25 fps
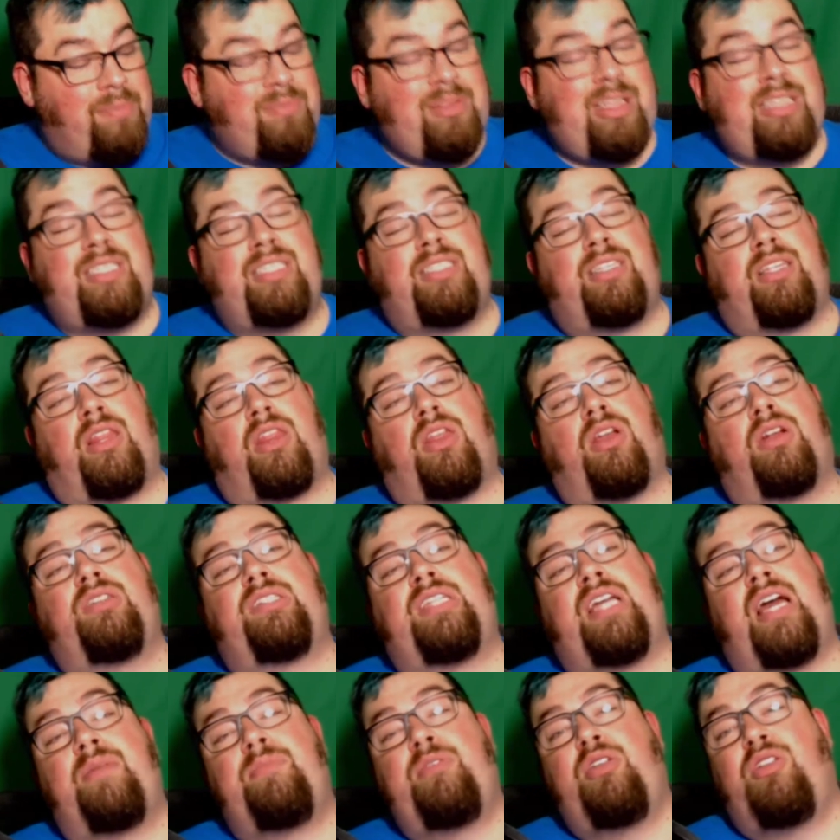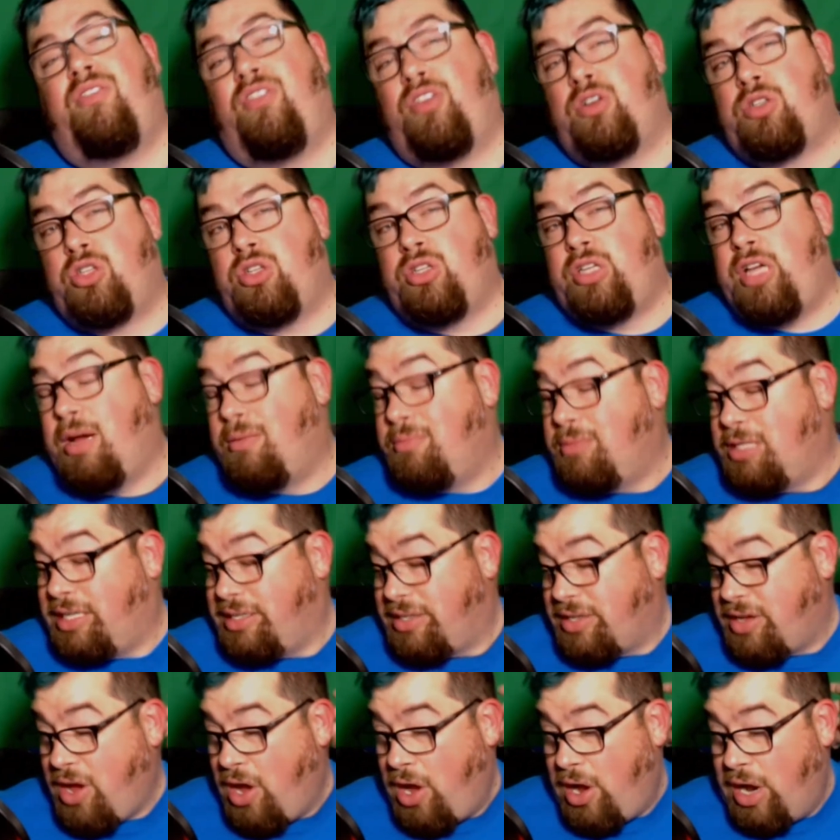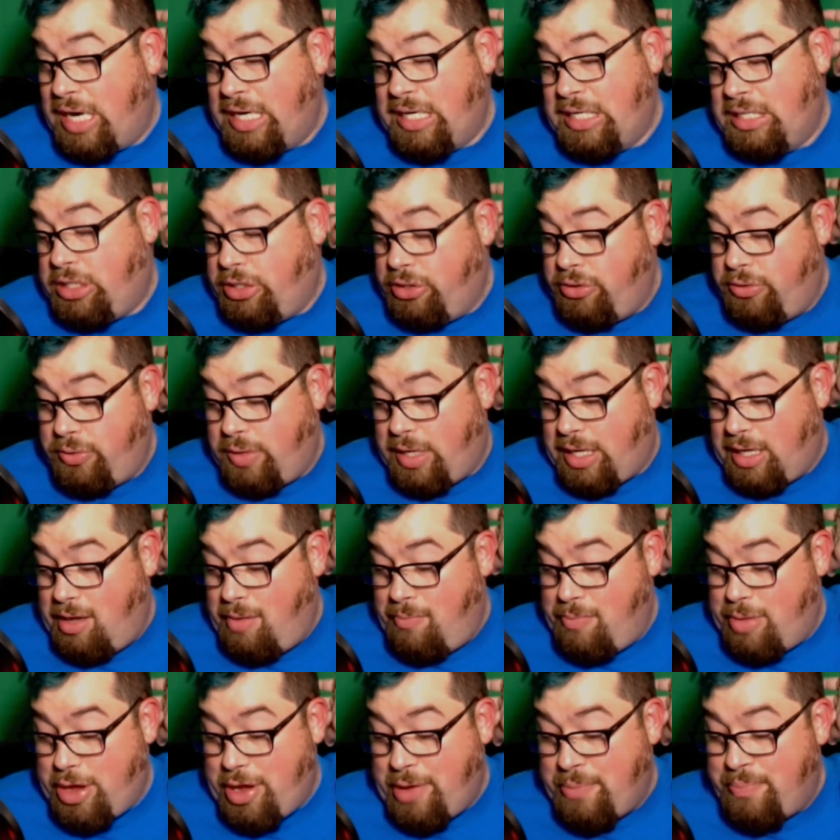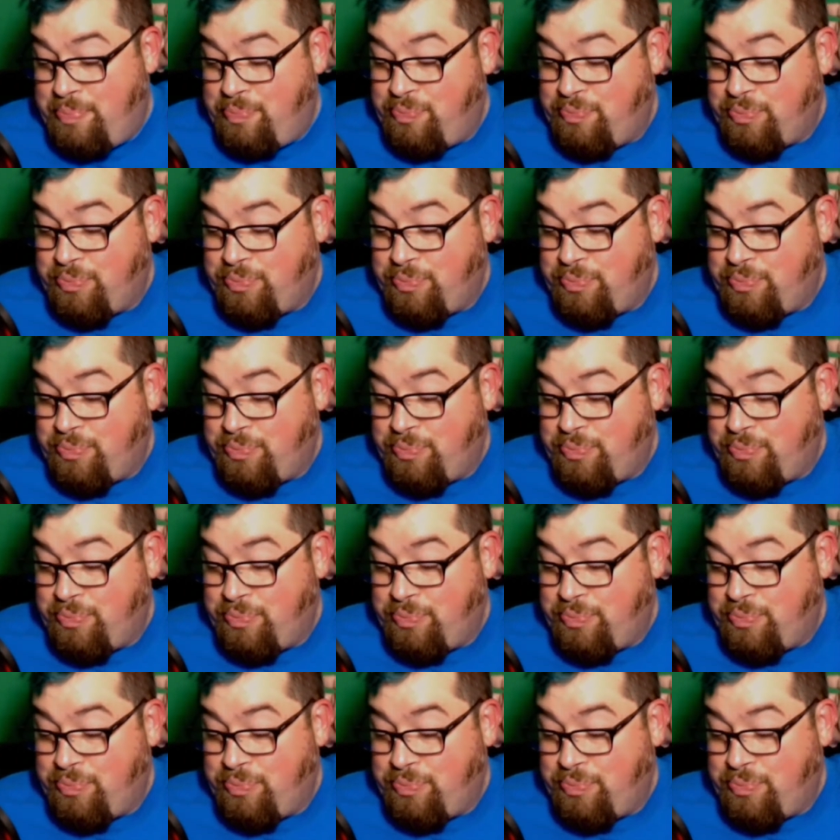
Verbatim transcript: This is the third time Universal Yums has gone to Colombia,